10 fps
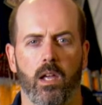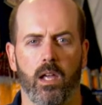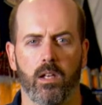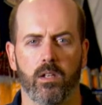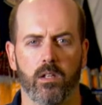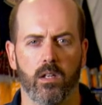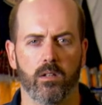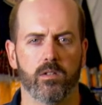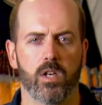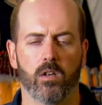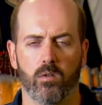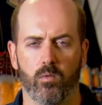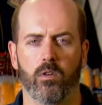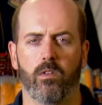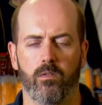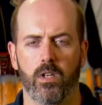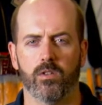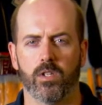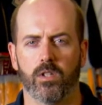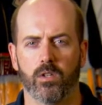And check out more of our
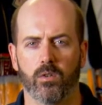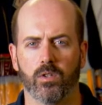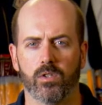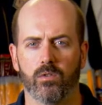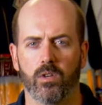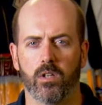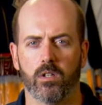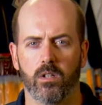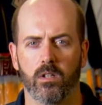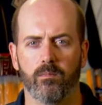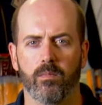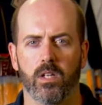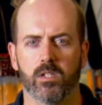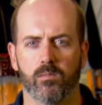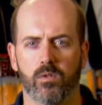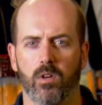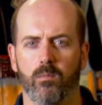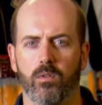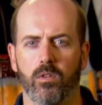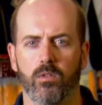videos at thecurlingstore.com and
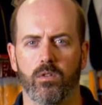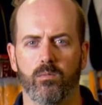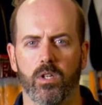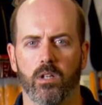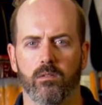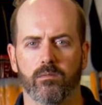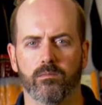subscribe to our YouTube channel.